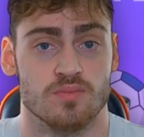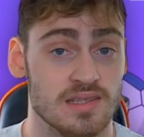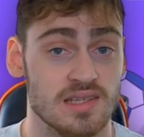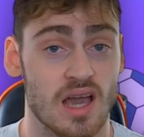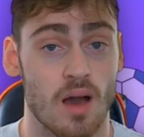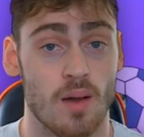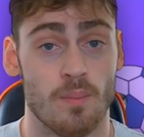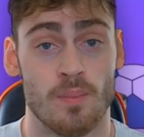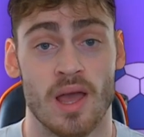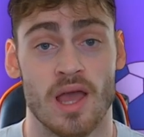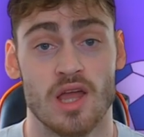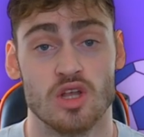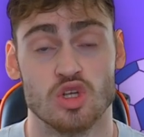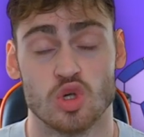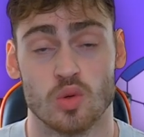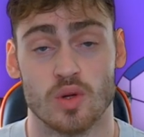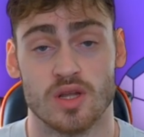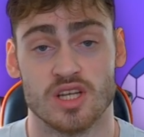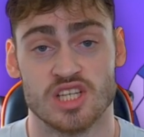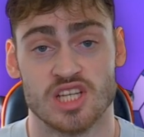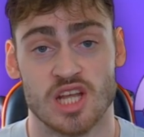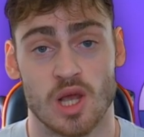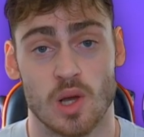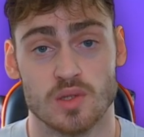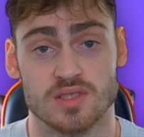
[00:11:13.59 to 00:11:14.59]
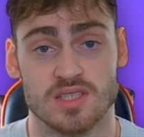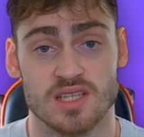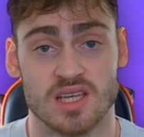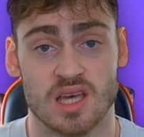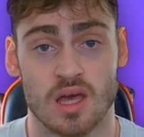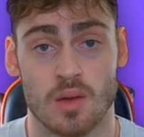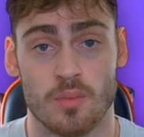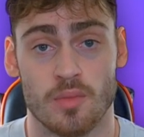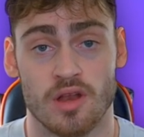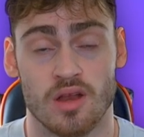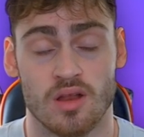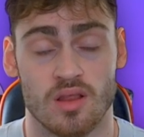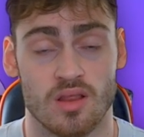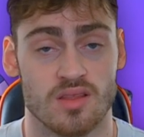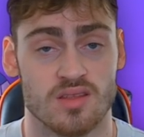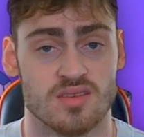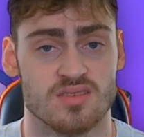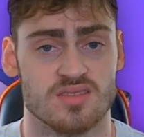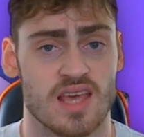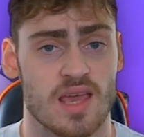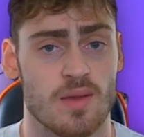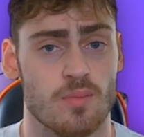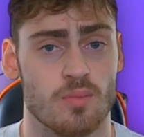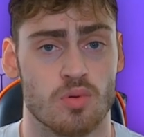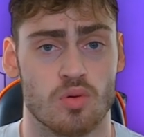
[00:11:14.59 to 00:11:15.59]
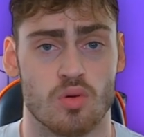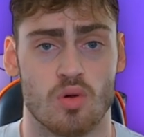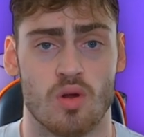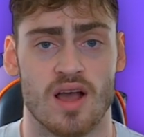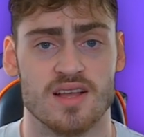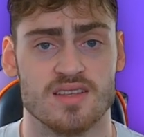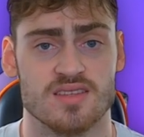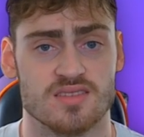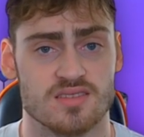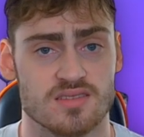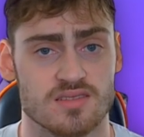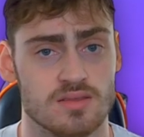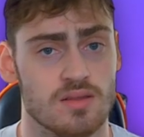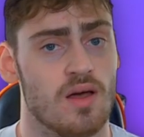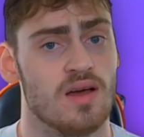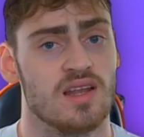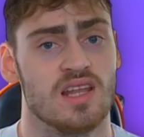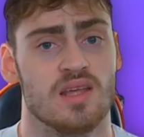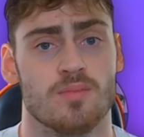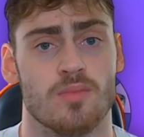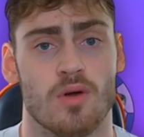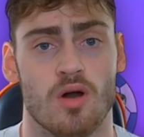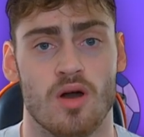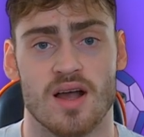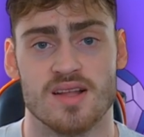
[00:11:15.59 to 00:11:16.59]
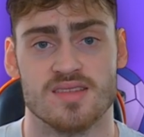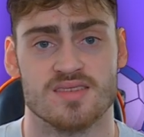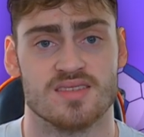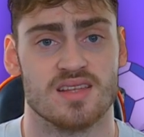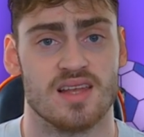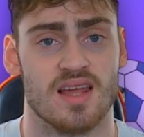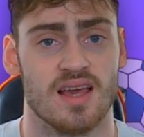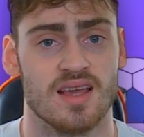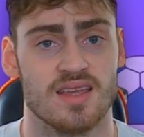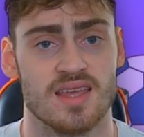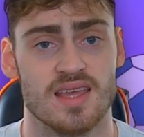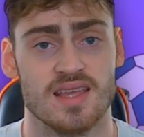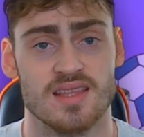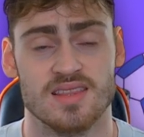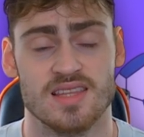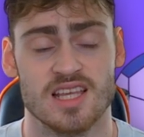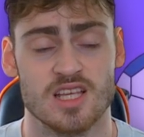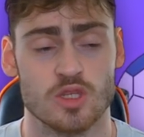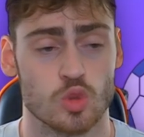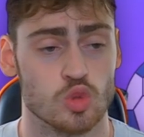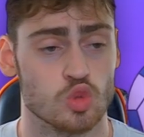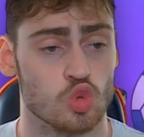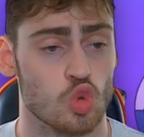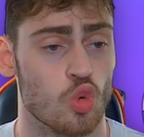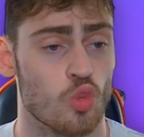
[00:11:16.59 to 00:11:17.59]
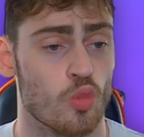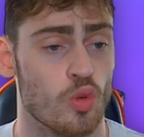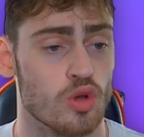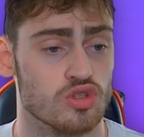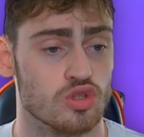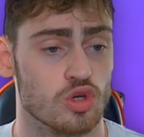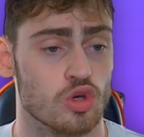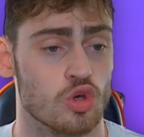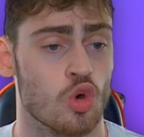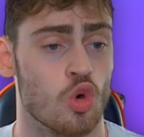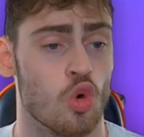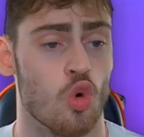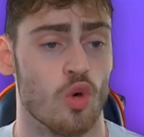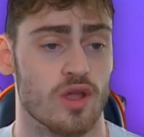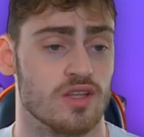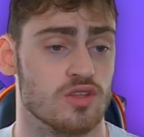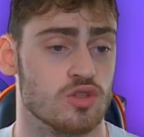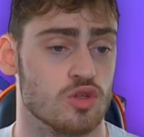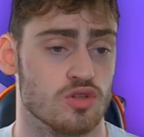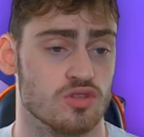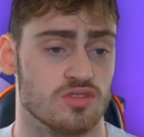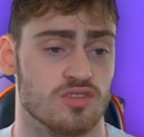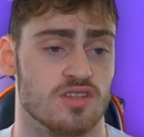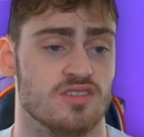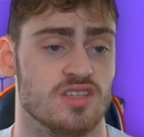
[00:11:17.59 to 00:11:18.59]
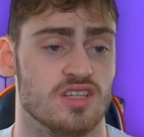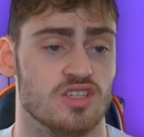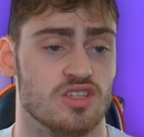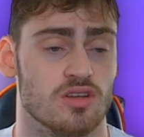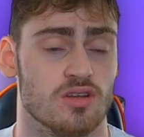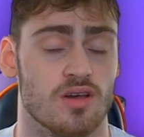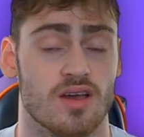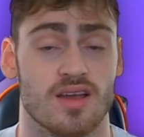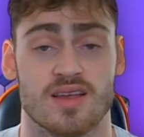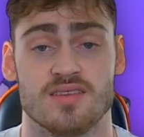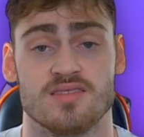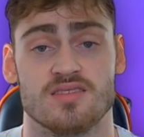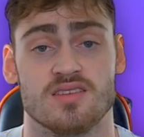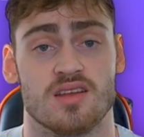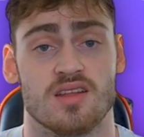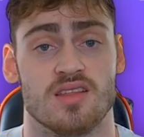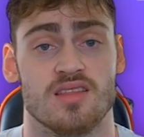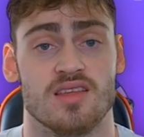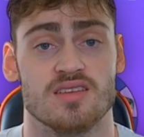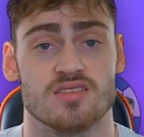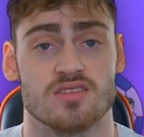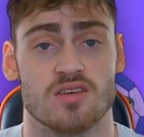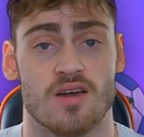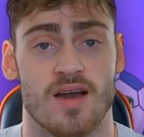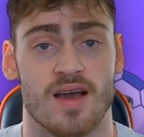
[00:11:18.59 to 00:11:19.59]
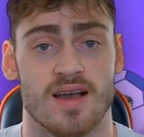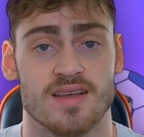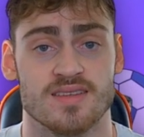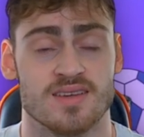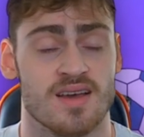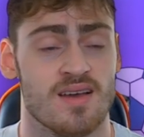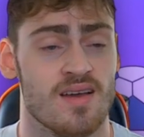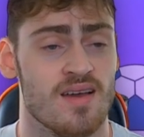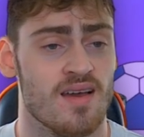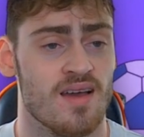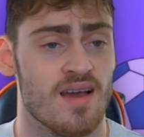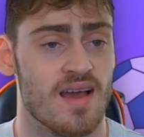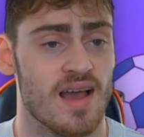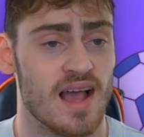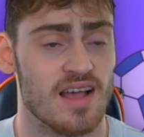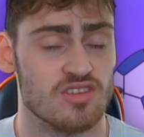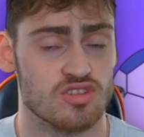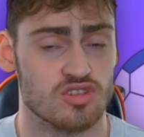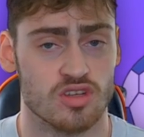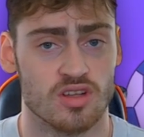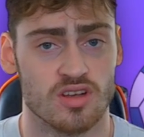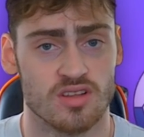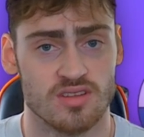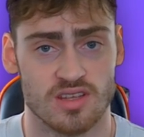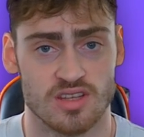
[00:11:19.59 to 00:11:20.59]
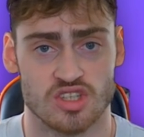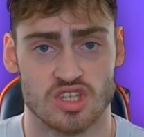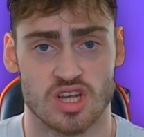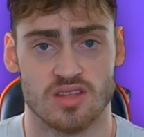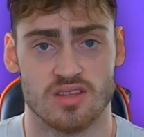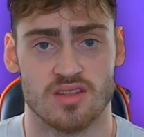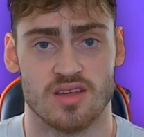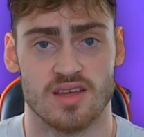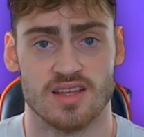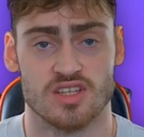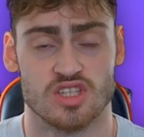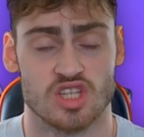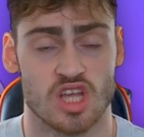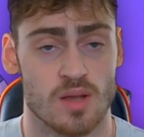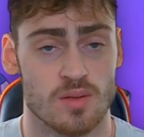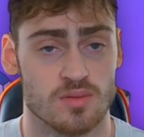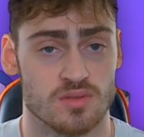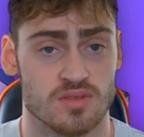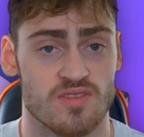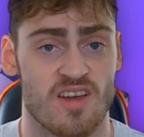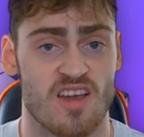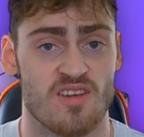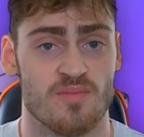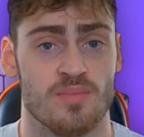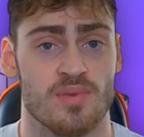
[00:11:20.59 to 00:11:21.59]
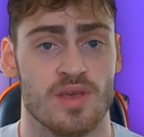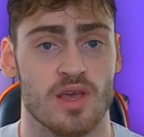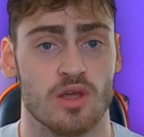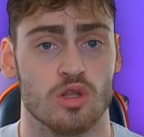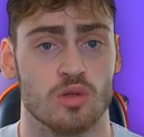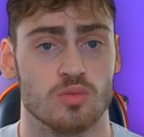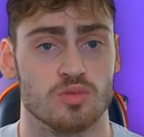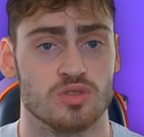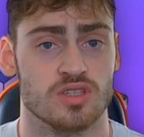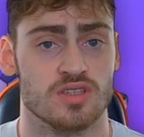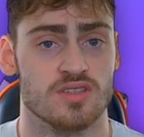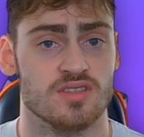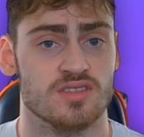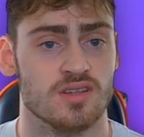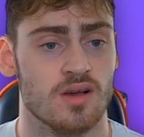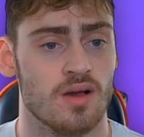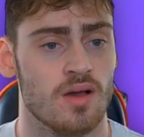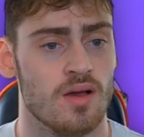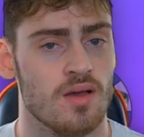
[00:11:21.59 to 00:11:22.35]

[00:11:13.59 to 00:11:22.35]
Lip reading: Yeah, Pedro at Chelsea coming in at the same price, slightly behind Solanke. This was almost a coin toss decision. I consider these guys as good as each other in terms of FPL options.